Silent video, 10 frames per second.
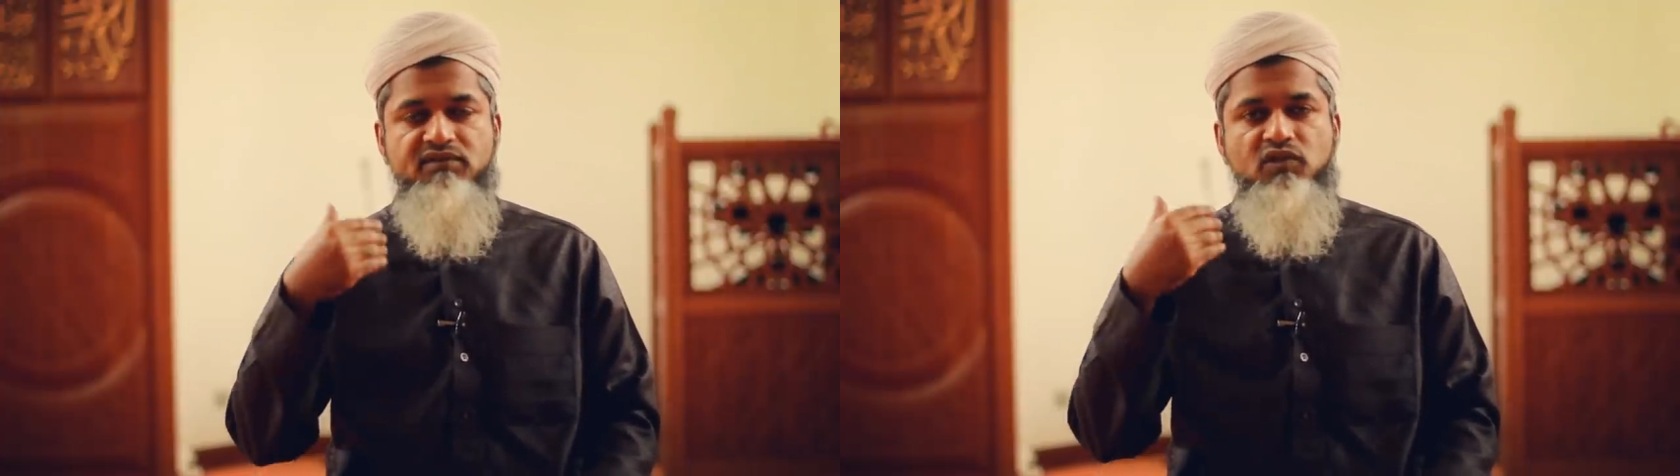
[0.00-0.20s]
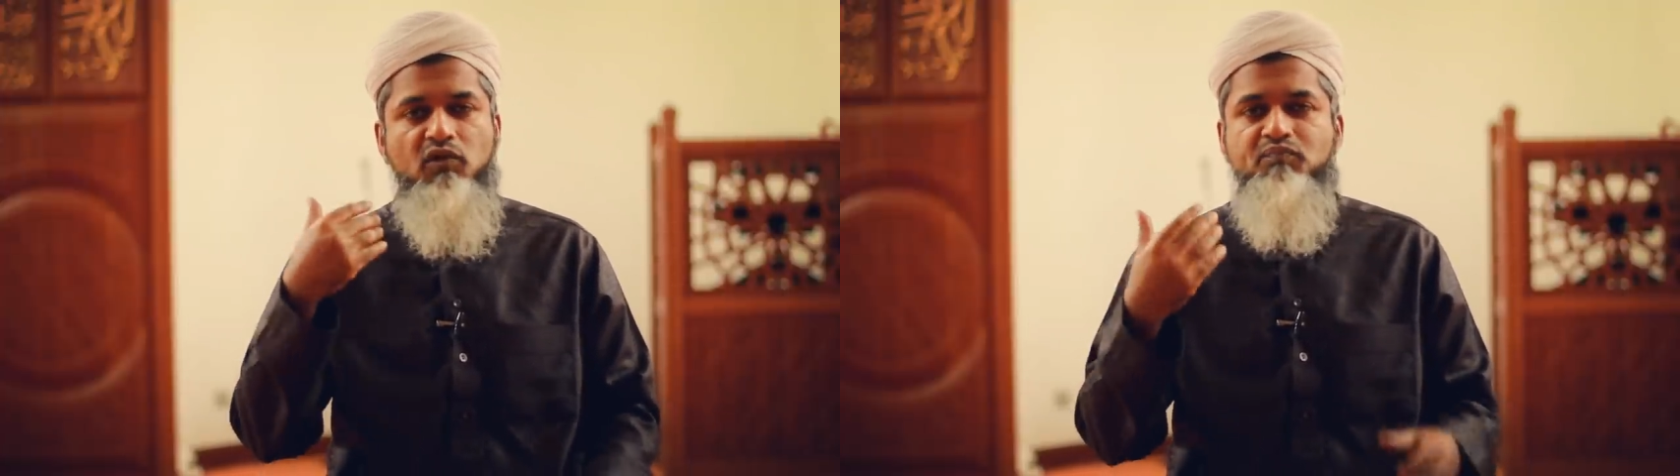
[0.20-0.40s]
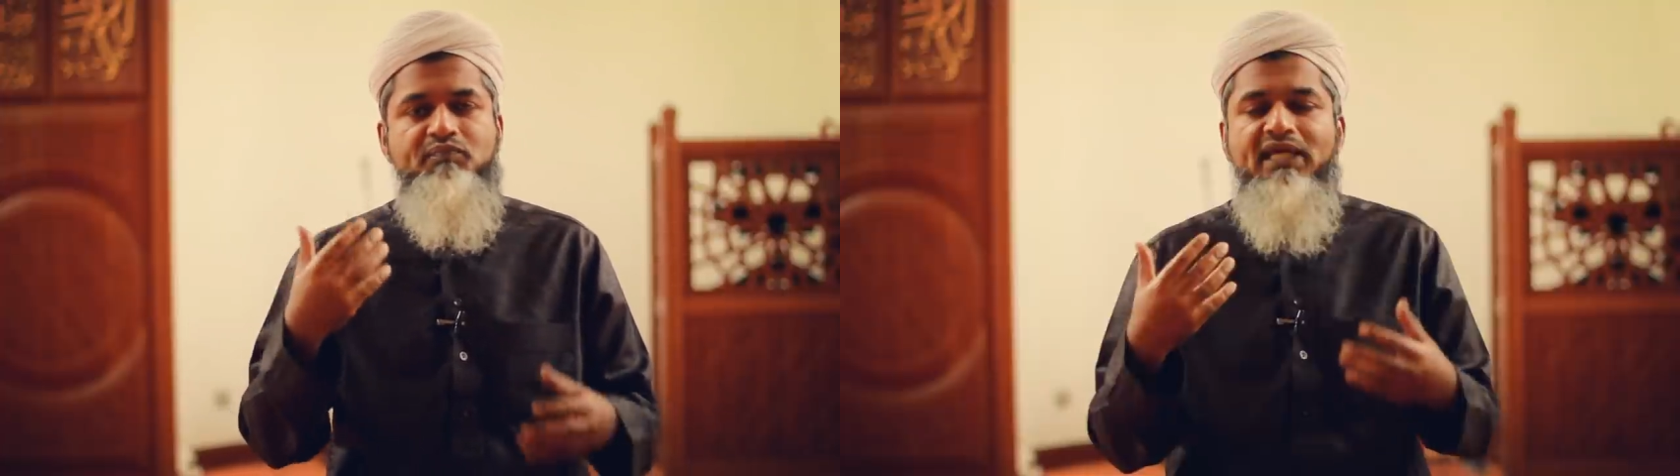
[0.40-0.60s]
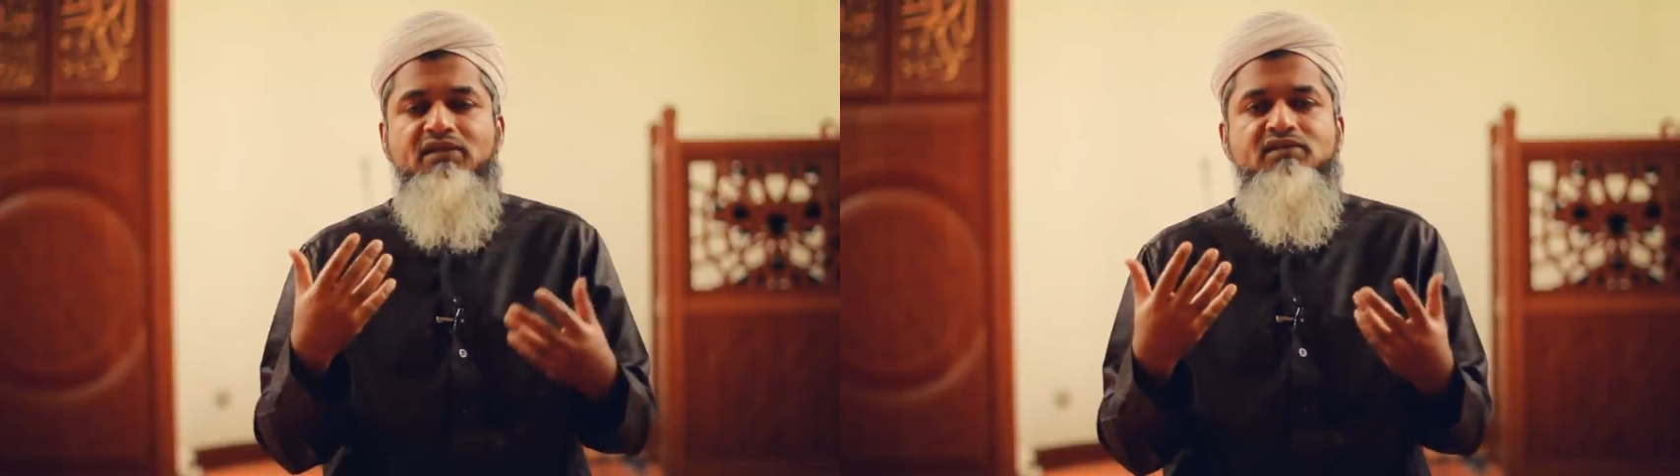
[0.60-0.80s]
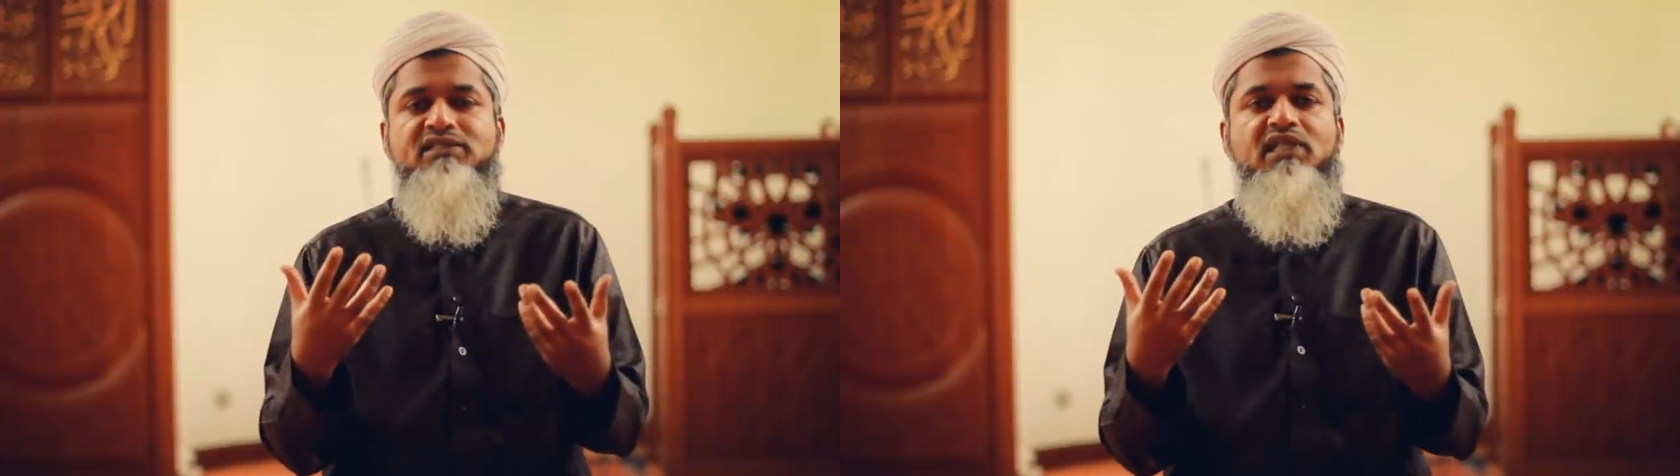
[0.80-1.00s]
don't
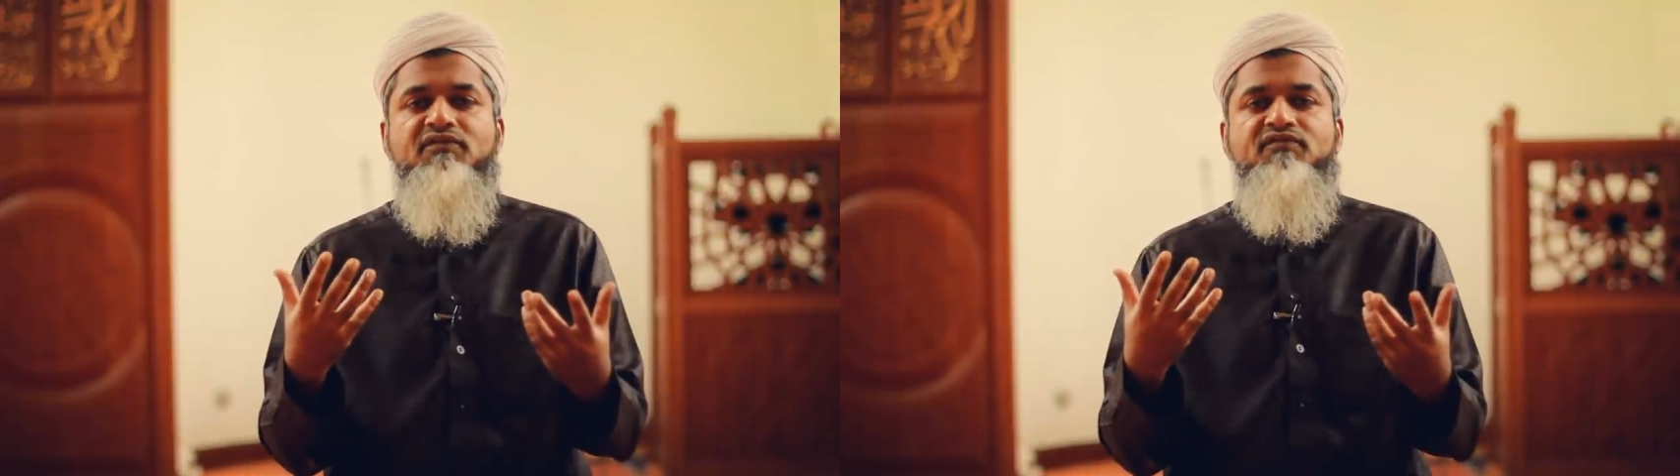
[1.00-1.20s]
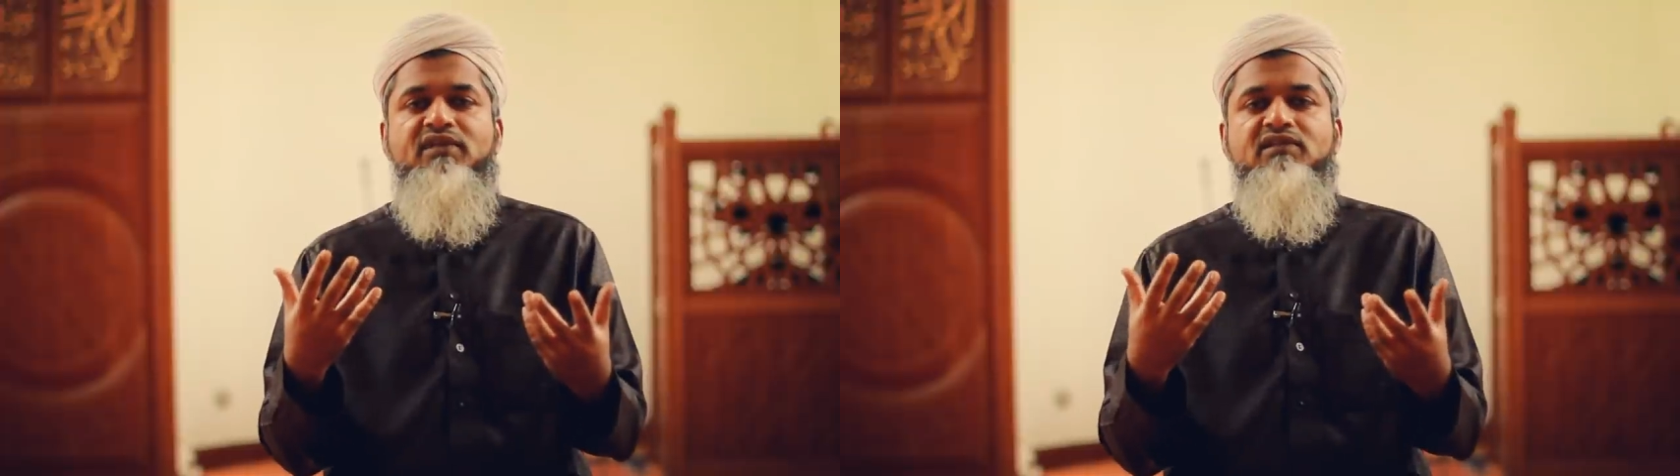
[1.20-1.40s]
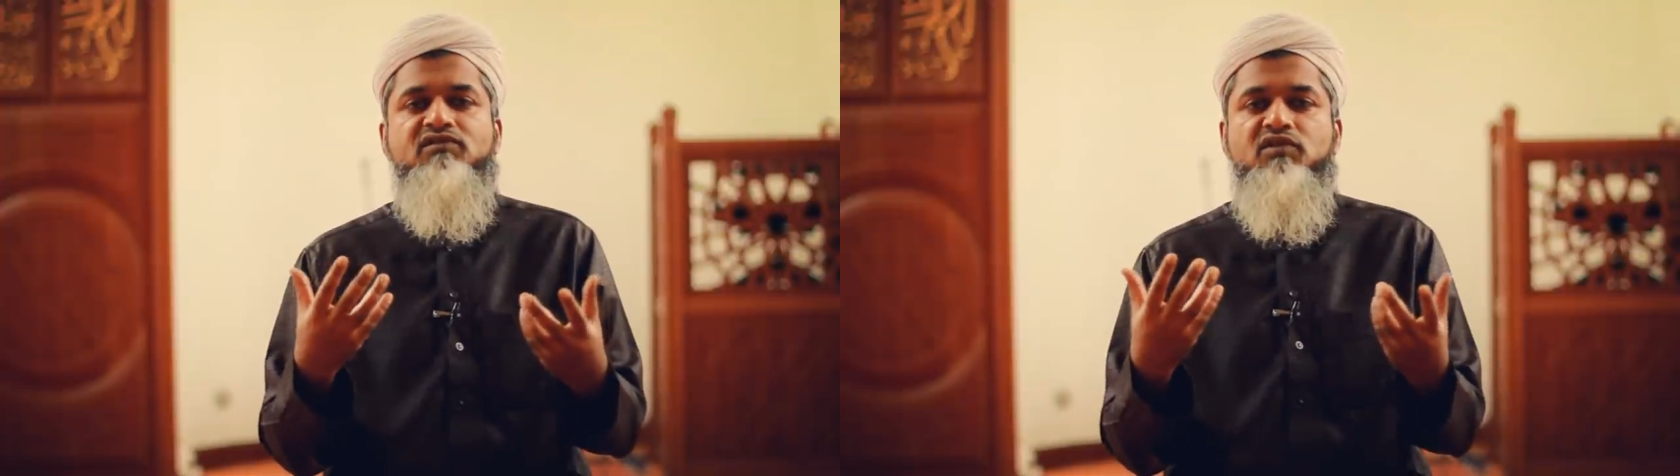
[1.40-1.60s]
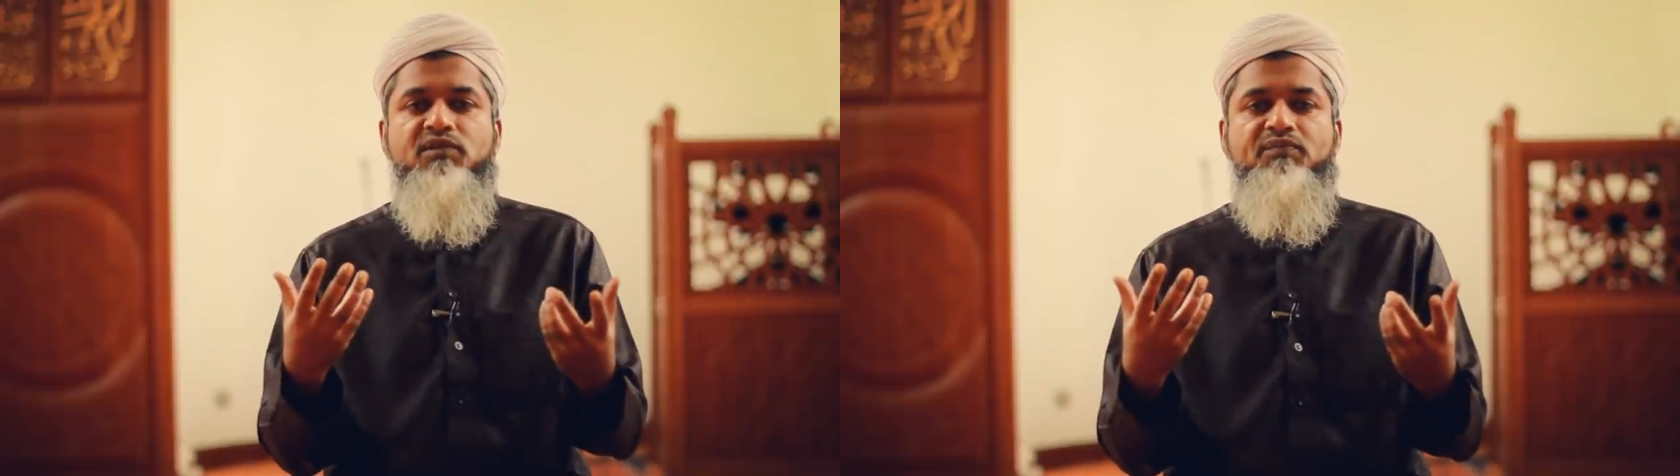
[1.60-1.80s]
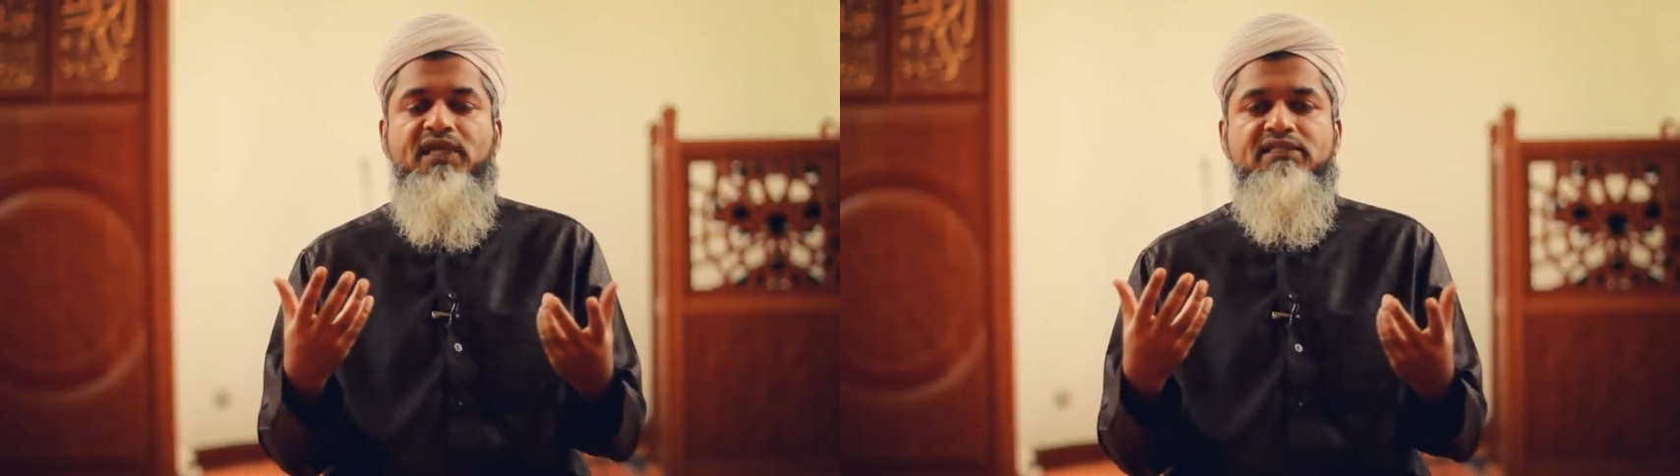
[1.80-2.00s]
make yourself feel so
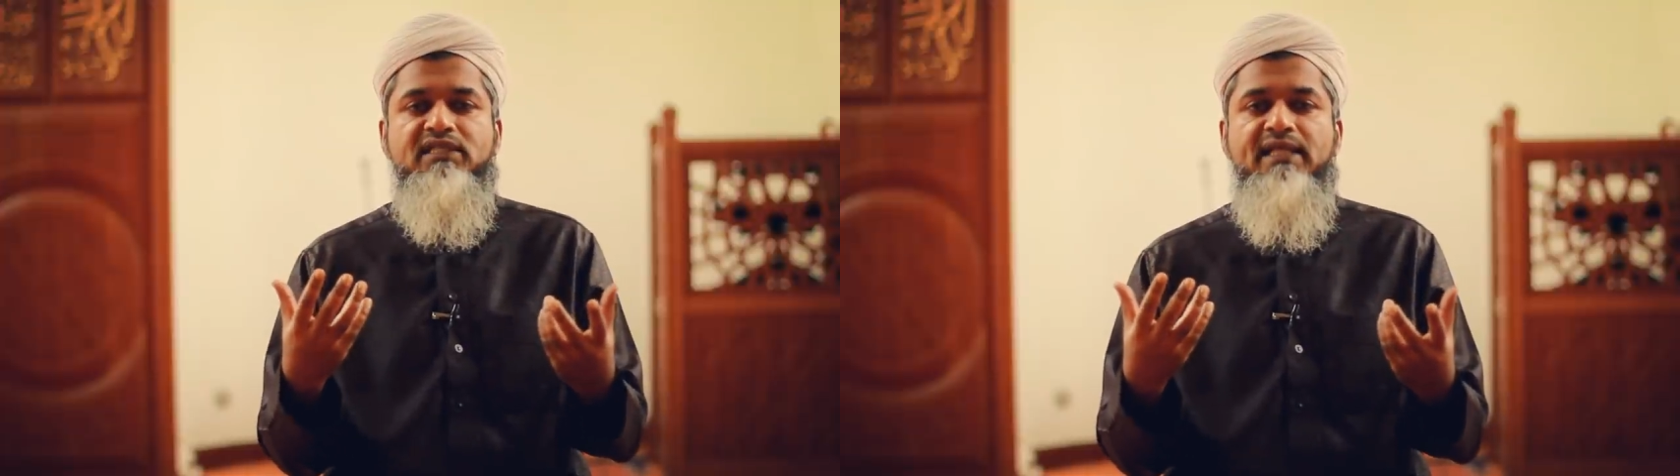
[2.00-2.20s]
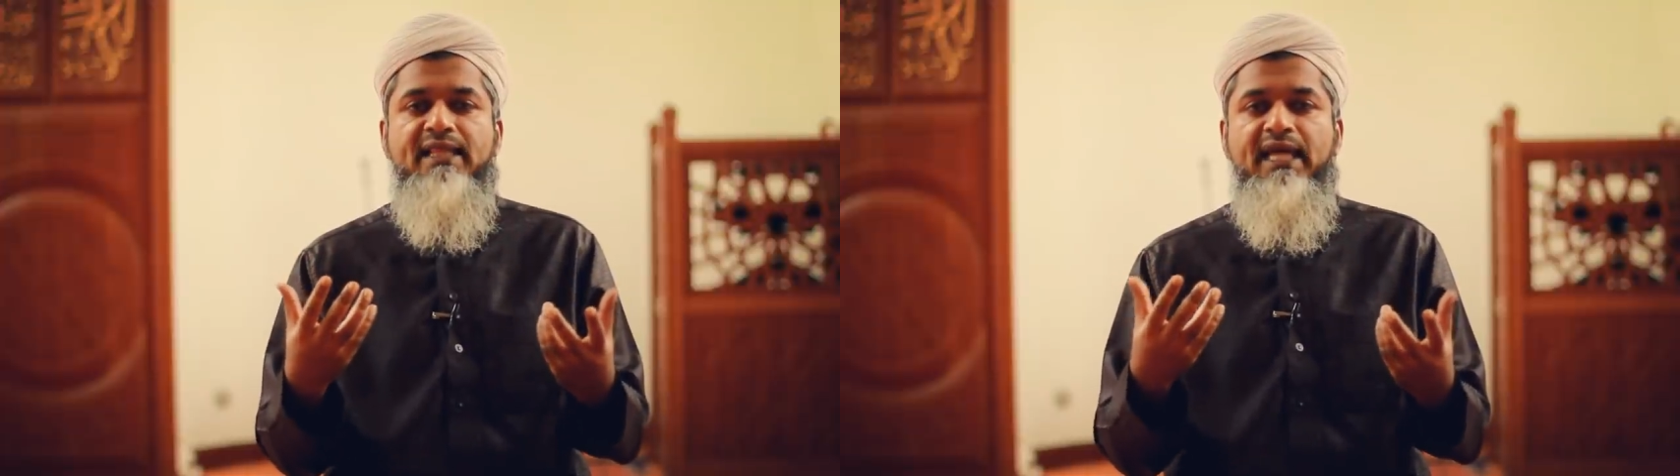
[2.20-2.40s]
depressed.